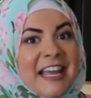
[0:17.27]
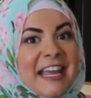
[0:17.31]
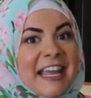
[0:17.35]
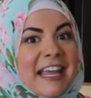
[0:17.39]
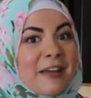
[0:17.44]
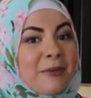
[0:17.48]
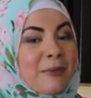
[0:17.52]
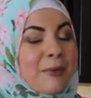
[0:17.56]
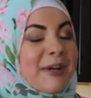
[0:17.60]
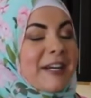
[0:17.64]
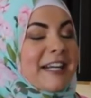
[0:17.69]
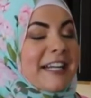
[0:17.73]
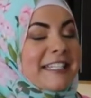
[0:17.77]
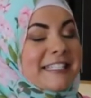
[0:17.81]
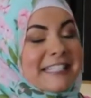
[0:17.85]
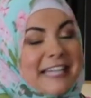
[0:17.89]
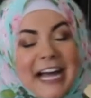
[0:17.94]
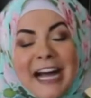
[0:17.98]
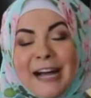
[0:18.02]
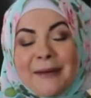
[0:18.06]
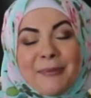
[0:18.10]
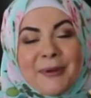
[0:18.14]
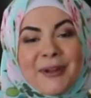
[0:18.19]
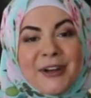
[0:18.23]
And we're going to
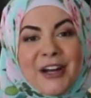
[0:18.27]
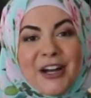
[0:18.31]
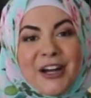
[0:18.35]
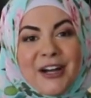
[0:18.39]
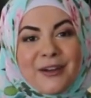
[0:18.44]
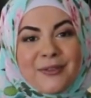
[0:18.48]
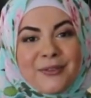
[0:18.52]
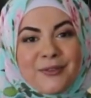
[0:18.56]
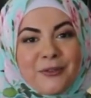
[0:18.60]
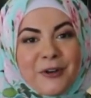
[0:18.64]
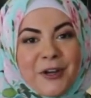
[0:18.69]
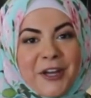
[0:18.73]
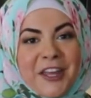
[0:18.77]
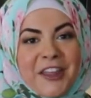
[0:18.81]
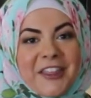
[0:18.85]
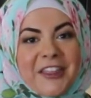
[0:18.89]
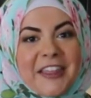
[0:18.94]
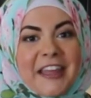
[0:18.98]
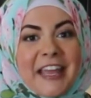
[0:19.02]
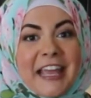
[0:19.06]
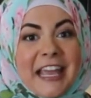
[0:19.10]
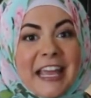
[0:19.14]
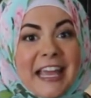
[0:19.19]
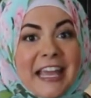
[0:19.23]
top it off
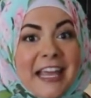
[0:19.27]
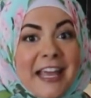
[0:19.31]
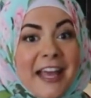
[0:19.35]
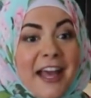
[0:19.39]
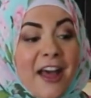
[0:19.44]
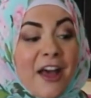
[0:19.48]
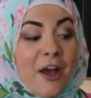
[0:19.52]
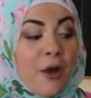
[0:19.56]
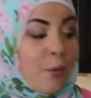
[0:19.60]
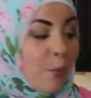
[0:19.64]
with a